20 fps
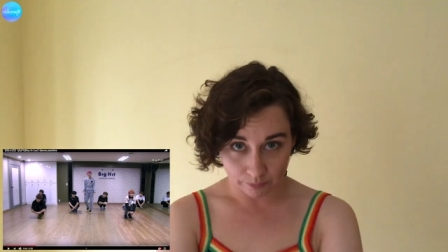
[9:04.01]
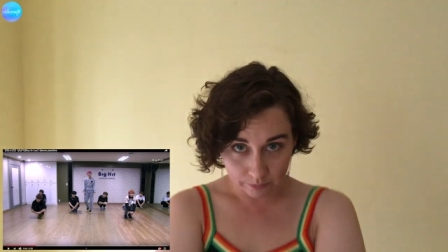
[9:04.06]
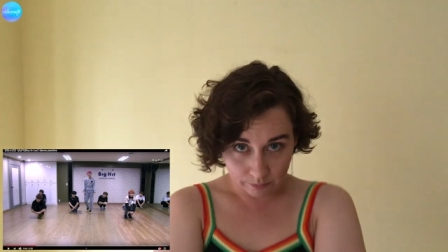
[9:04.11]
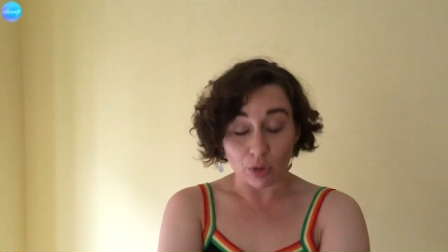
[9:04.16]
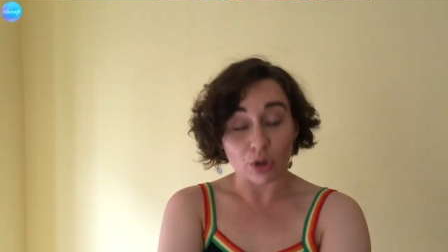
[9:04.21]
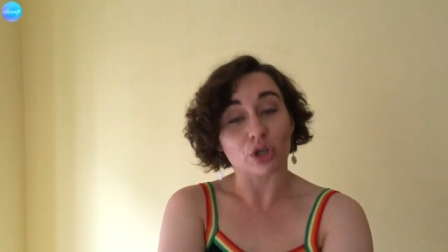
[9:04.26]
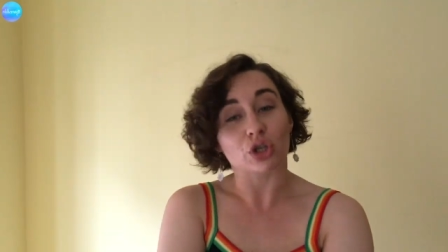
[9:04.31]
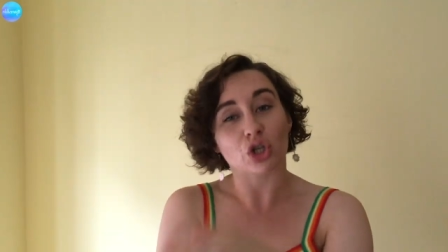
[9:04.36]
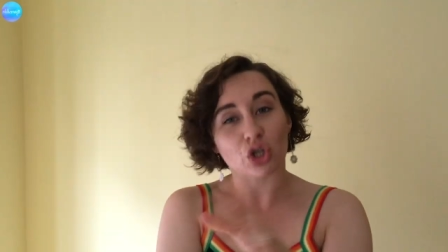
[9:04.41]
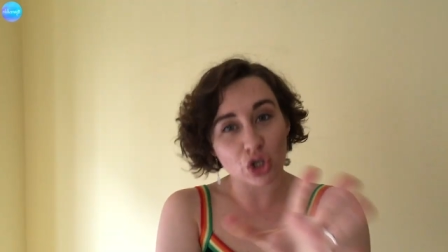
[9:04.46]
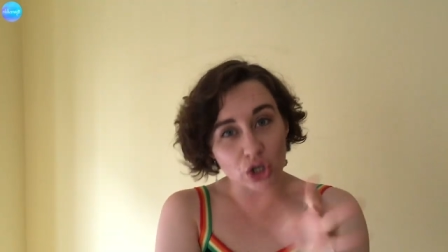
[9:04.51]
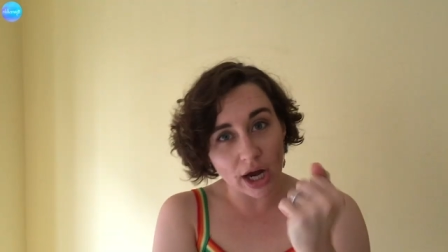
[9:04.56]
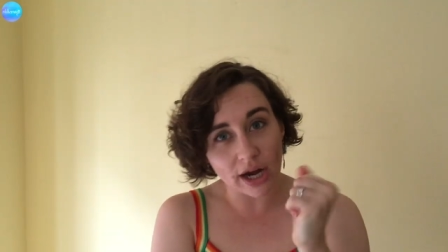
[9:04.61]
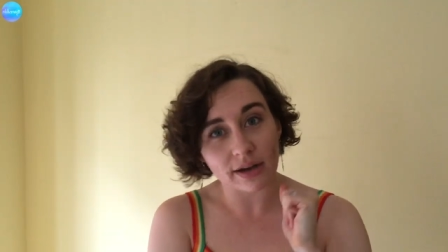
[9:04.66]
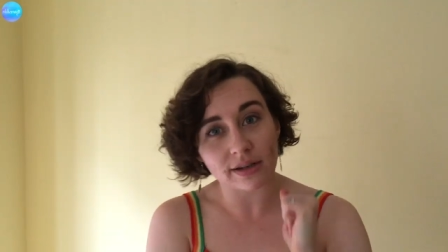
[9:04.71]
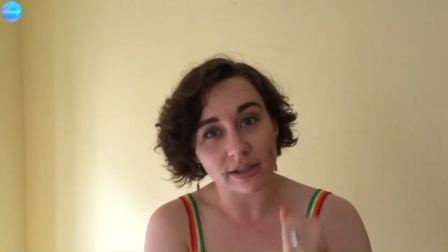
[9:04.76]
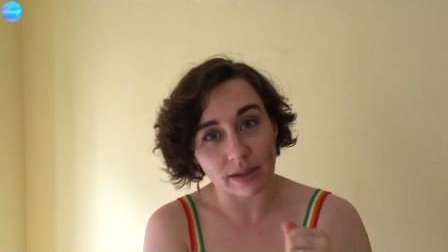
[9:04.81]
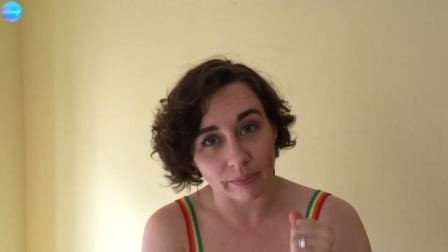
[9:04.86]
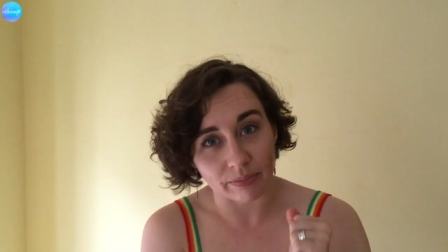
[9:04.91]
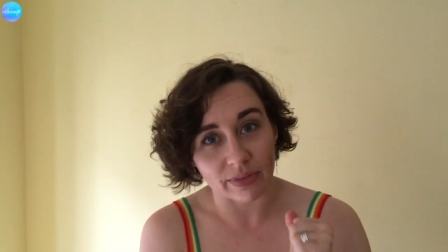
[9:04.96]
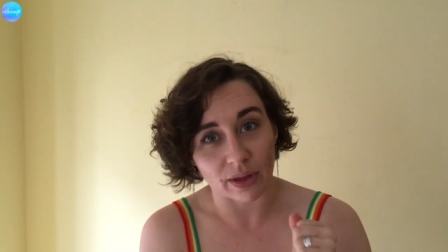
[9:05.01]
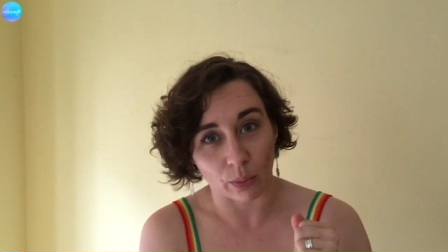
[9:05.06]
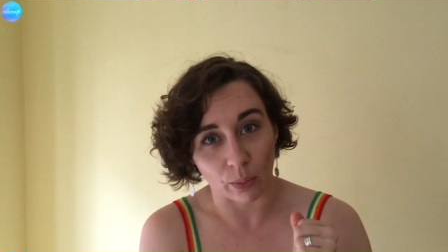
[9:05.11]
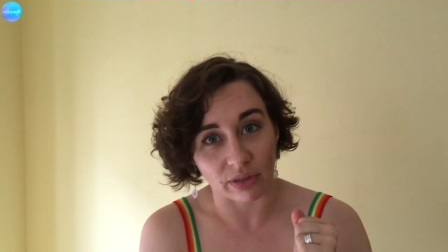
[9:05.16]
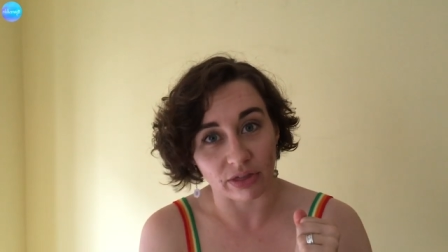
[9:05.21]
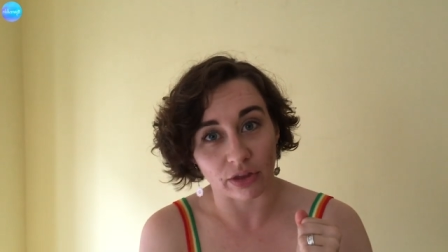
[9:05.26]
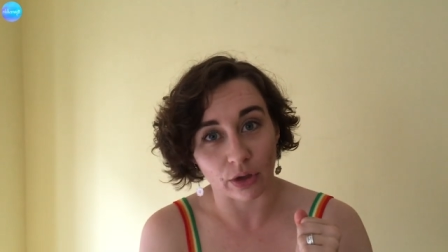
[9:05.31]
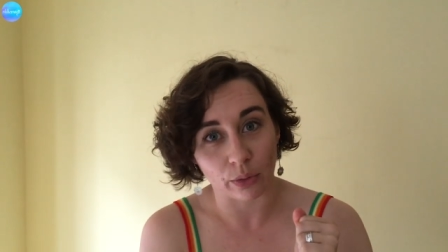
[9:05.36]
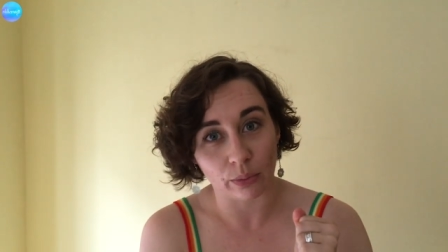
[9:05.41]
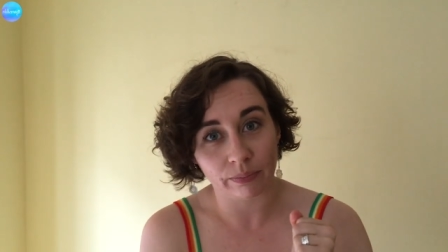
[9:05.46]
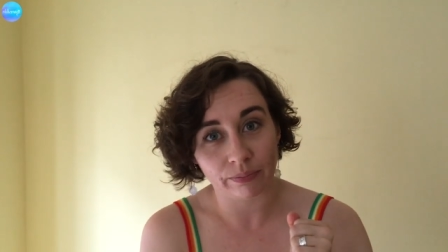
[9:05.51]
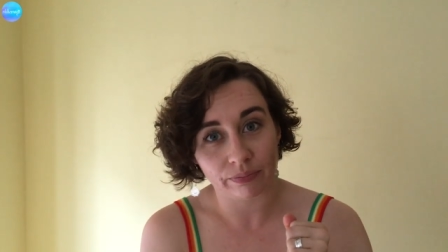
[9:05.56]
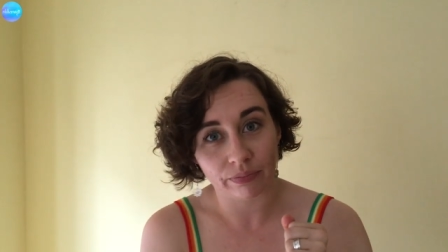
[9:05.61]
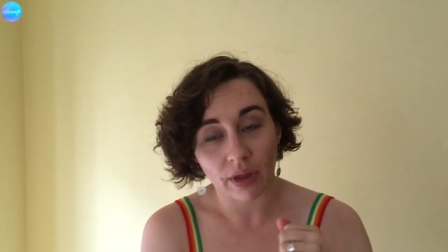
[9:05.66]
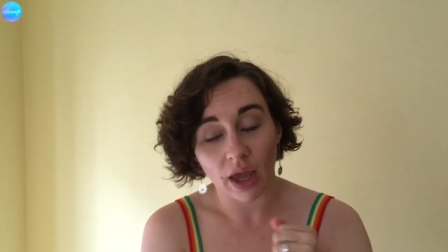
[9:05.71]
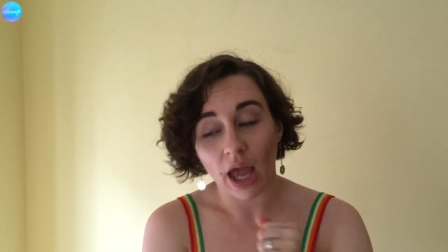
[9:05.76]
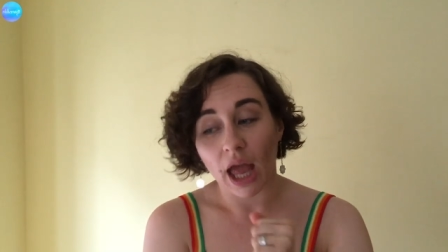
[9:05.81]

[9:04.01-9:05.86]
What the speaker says: I'm going to share something with you.